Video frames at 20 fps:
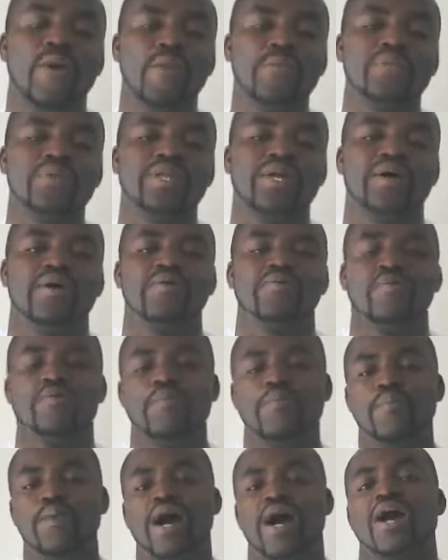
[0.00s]
popular
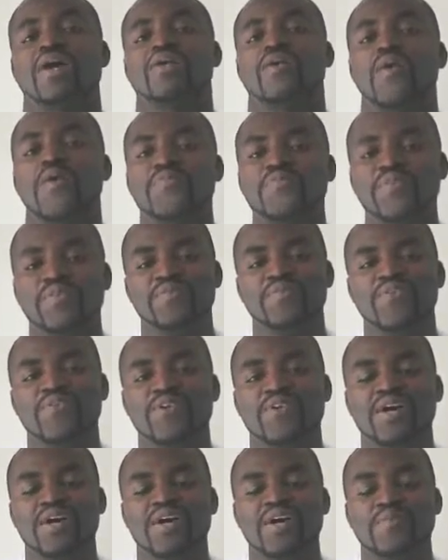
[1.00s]
part of
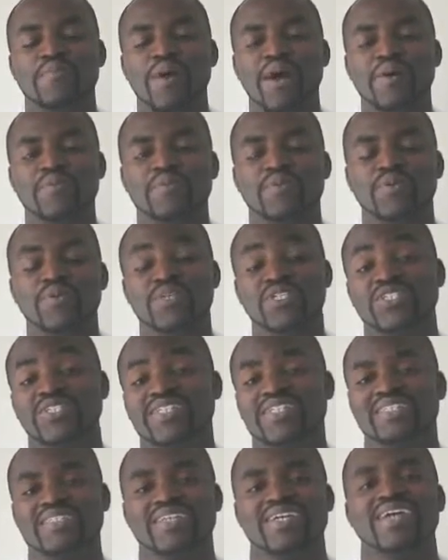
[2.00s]
the Bible, which
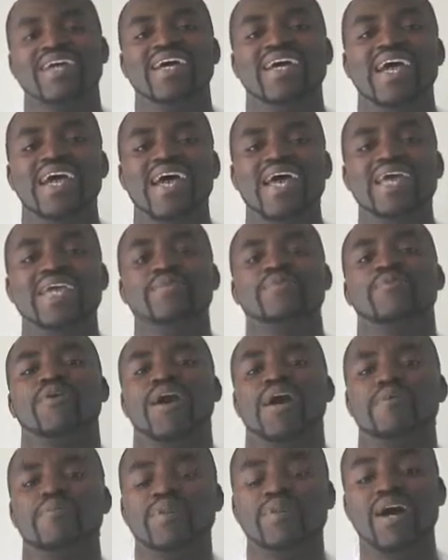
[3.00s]
is
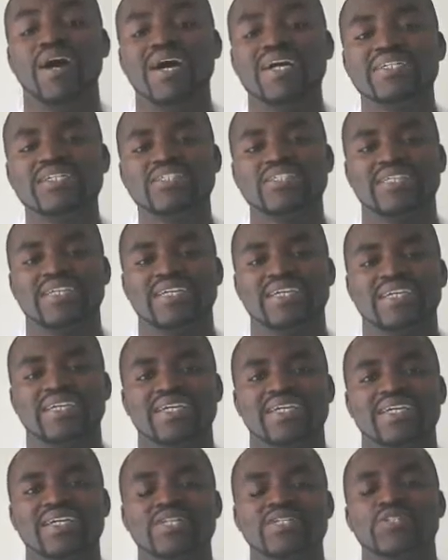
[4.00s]
Abraham and Isaac.
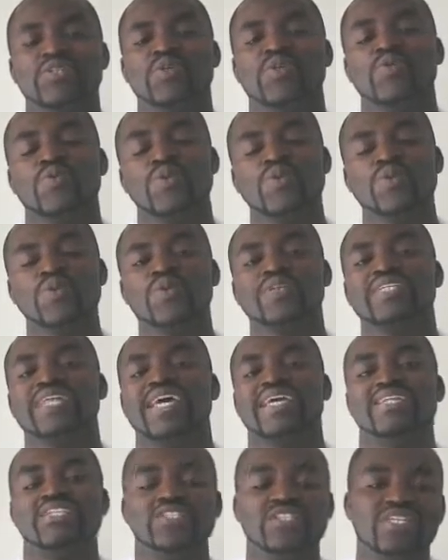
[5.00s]
So we
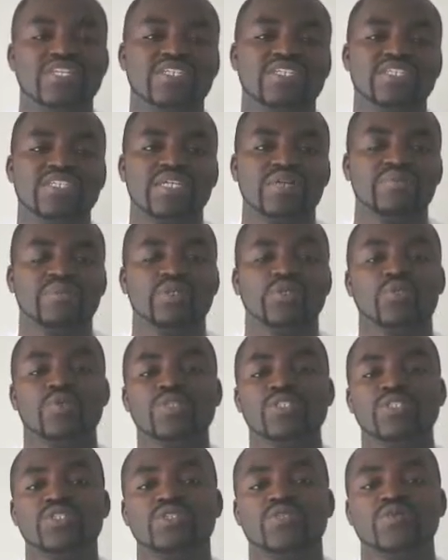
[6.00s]
looked in Genesis chapter
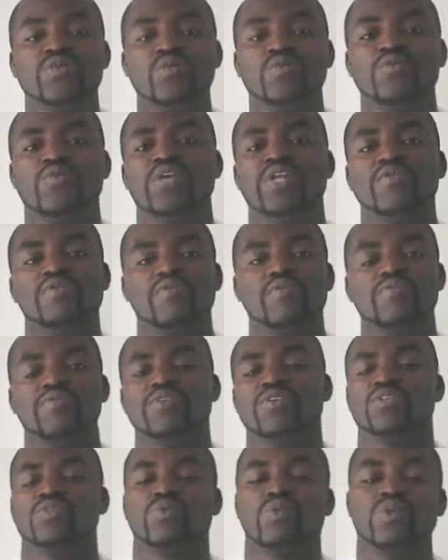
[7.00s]
22, reading from
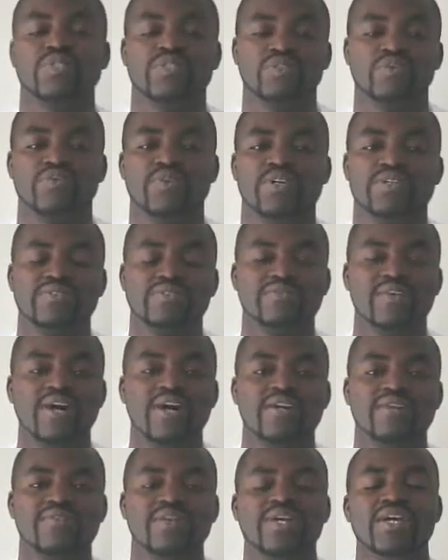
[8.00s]
verse 1 to verse
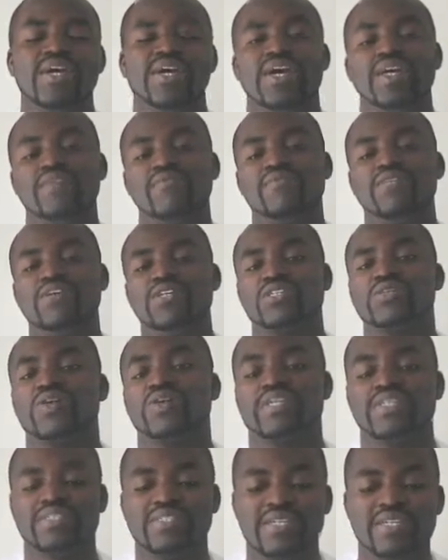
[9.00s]
5. And in verse
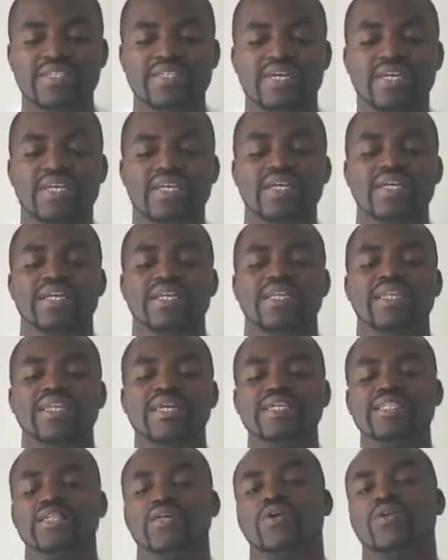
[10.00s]
1 it says that
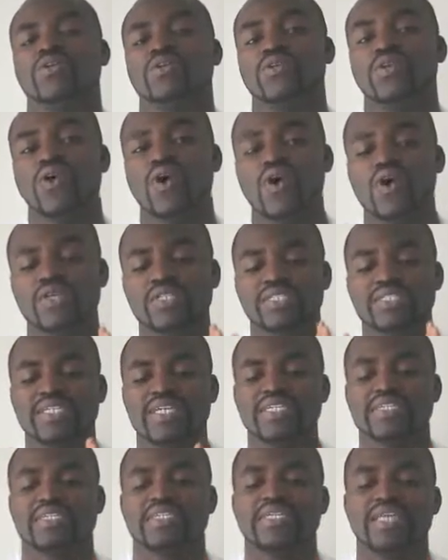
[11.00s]
later on God
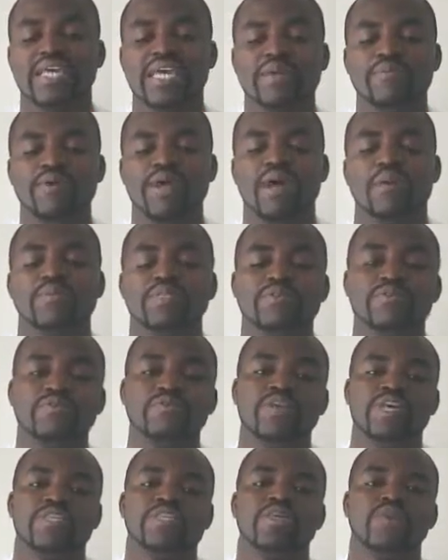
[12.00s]
tested Abraham's
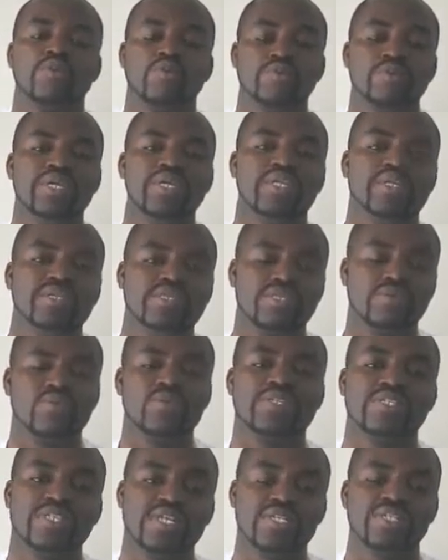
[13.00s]
faith and obedience. So
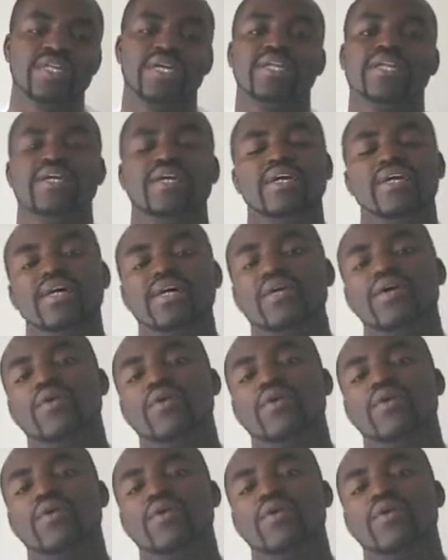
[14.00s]
we said that